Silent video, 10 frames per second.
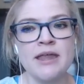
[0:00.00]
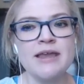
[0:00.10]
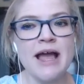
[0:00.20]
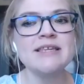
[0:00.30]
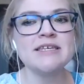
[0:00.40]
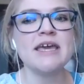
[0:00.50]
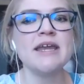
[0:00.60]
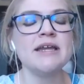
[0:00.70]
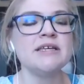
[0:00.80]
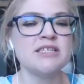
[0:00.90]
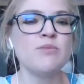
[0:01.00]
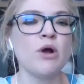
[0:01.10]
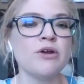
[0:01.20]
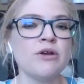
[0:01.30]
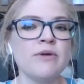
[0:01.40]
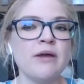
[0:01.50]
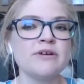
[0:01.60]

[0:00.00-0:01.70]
Not to get any smarter, right?